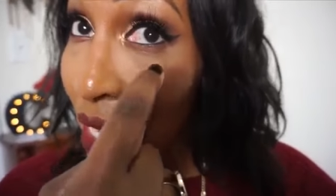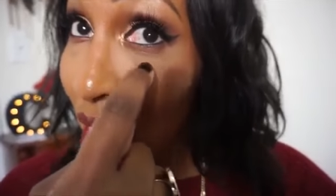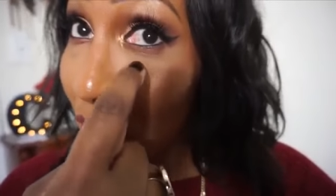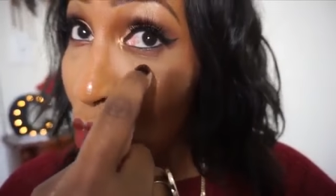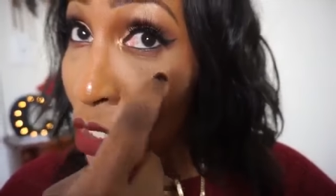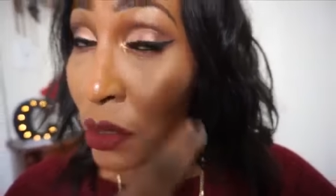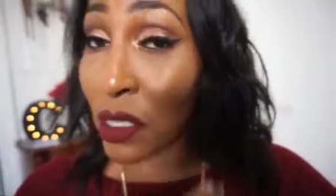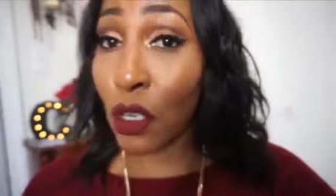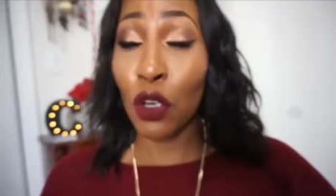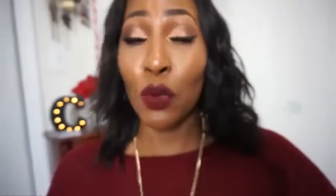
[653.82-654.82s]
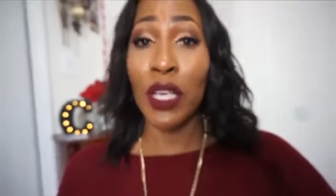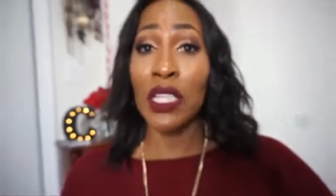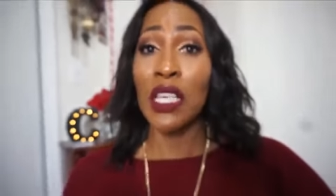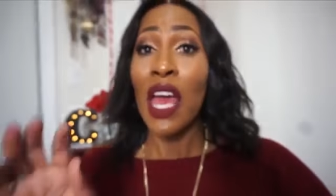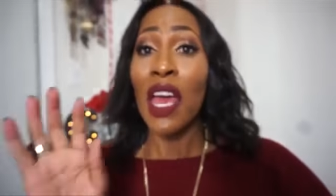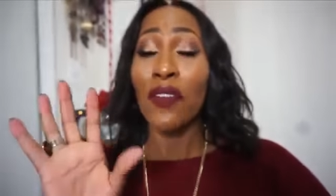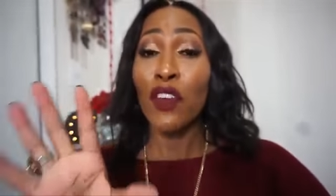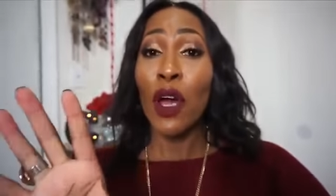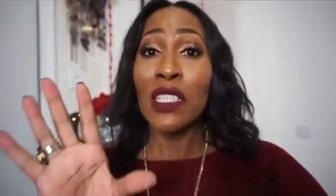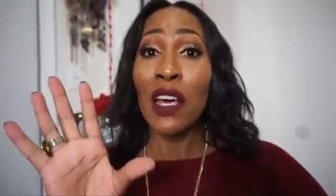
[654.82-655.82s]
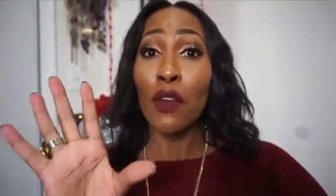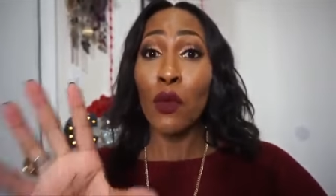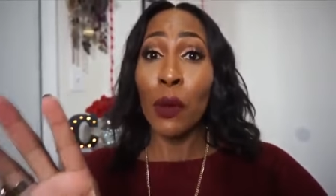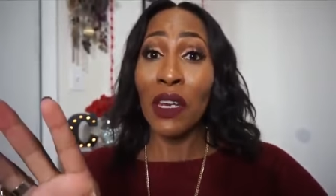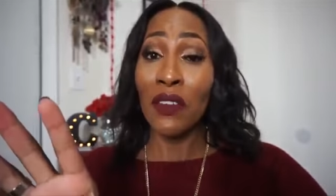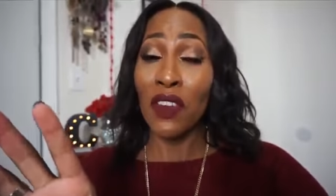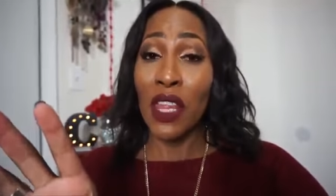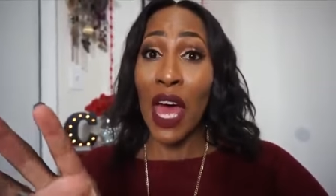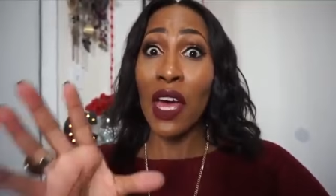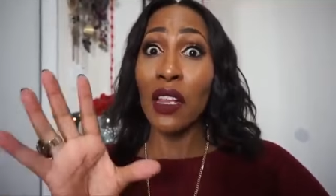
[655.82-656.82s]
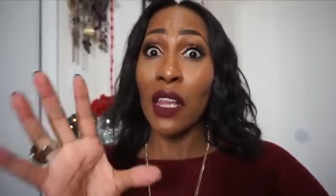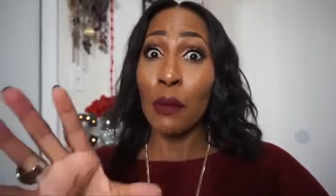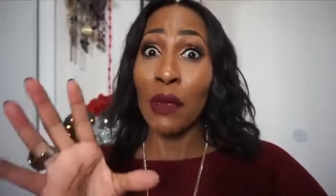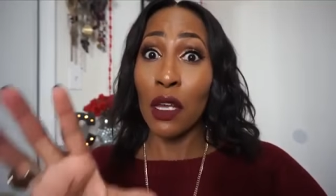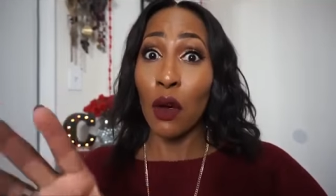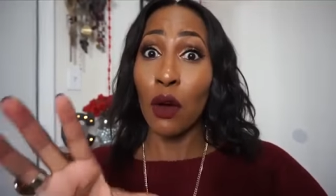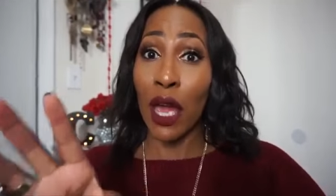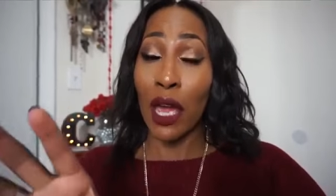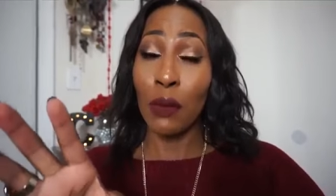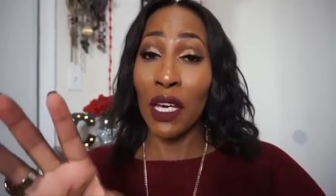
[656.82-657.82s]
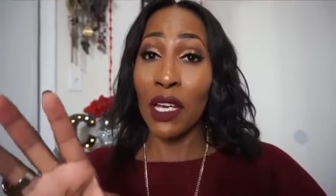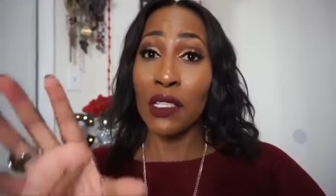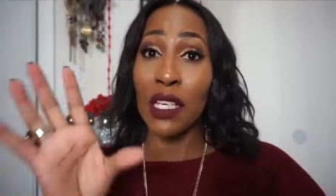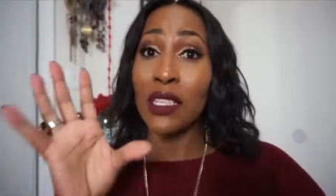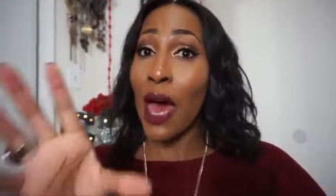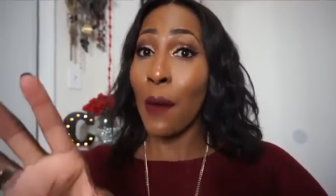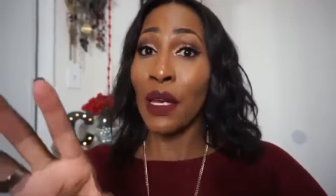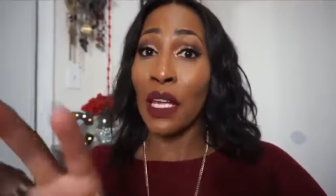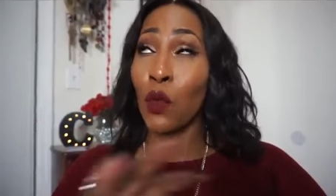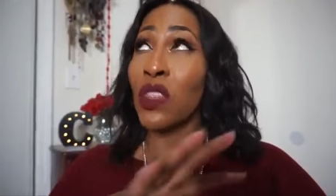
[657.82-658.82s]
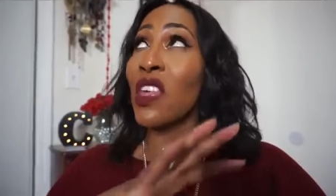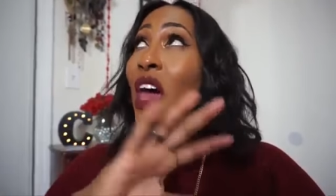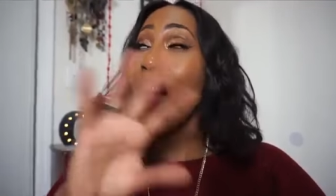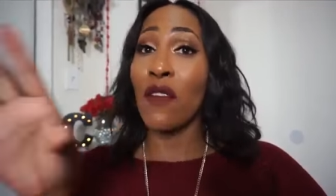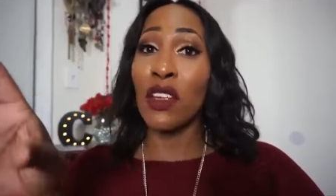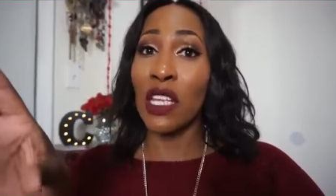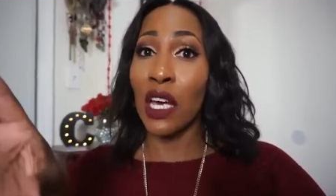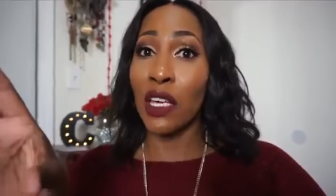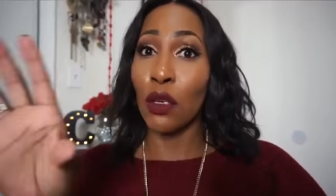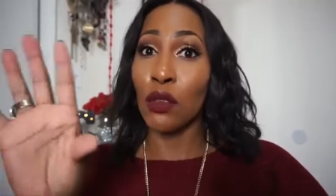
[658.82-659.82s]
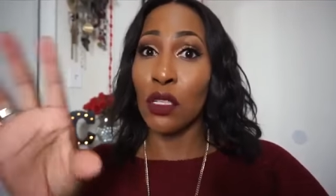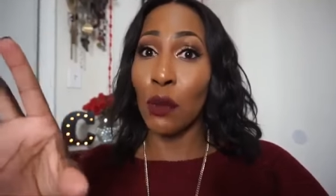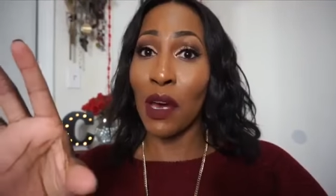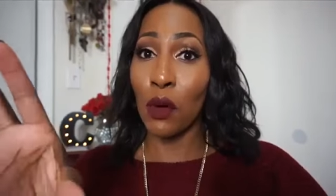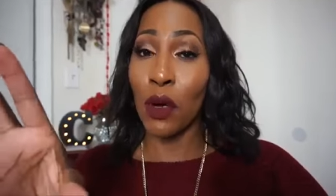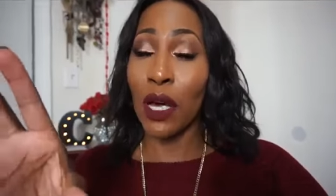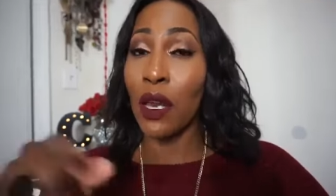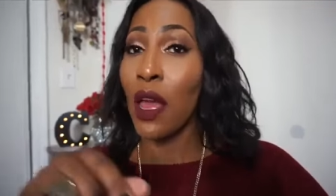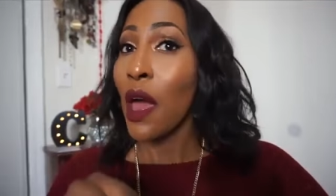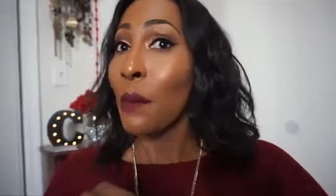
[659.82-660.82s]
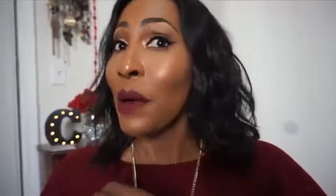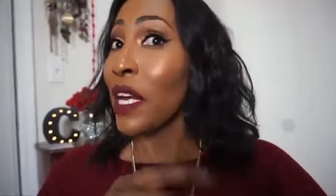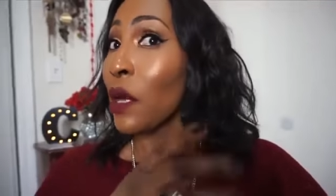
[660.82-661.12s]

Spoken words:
I told you I was going to crease. If you guys have a remedy for that, let me know, okay? Because it's happening with everything I use, no matter what. But